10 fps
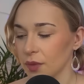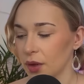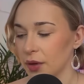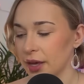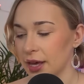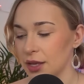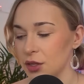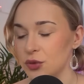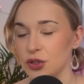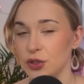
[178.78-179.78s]
Okay,
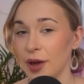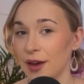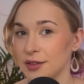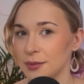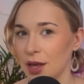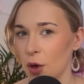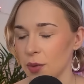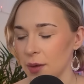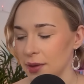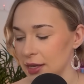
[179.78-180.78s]
you do have some help
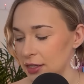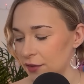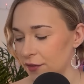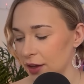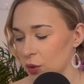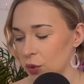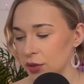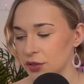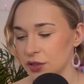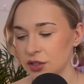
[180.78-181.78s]
coming in. Divine
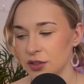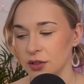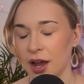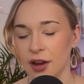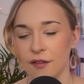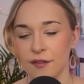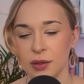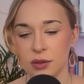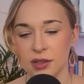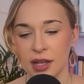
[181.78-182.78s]
orchestration kind of
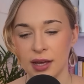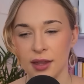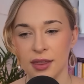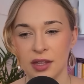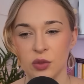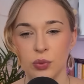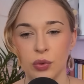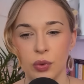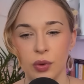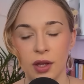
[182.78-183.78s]
feels like things
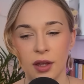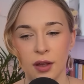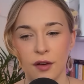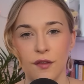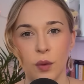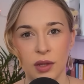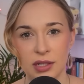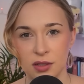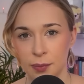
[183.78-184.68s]
will fall into